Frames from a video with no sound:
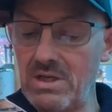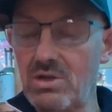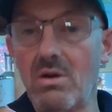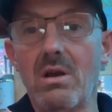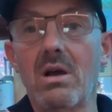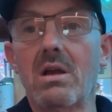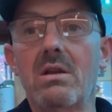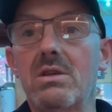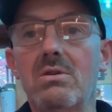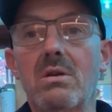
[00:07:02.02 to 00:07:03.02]
not
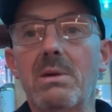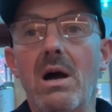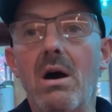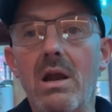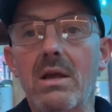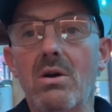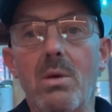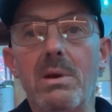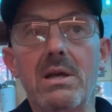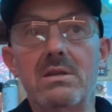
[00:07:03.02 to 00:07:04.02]
going to be a highly
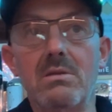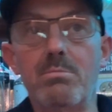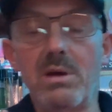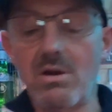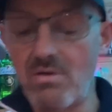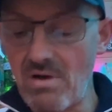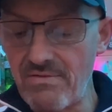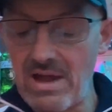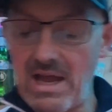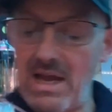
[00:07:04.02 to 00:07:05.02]
carbonated beer of
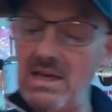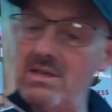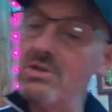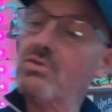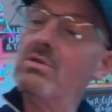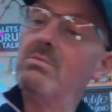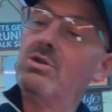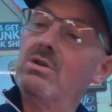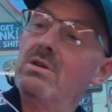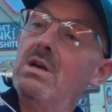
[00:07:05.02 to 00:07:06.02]
any description.